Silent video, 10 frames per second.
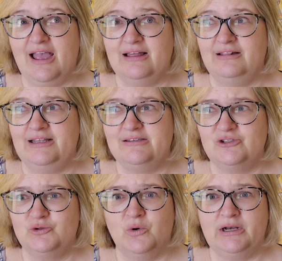at
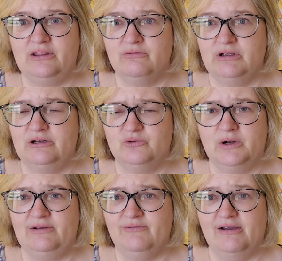least 23 to
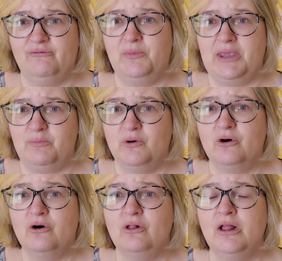25
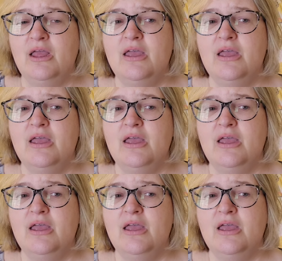people